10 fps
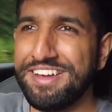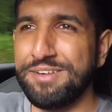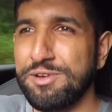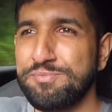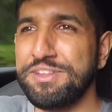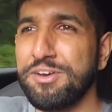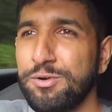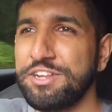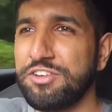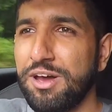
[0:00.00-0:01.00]
That must be the
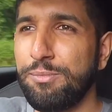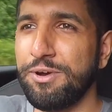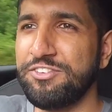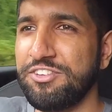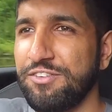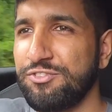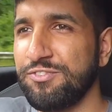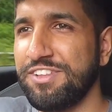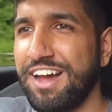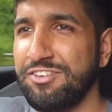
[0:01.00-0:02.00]
only turbo engine I've
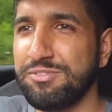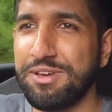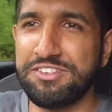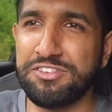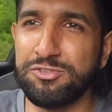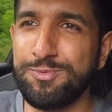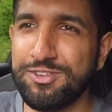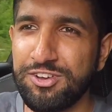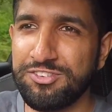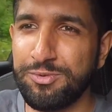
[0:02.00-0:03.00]
driven that actually makes a
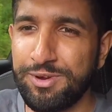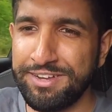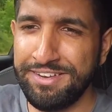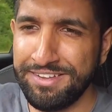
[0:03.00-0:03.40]
supercharger whine.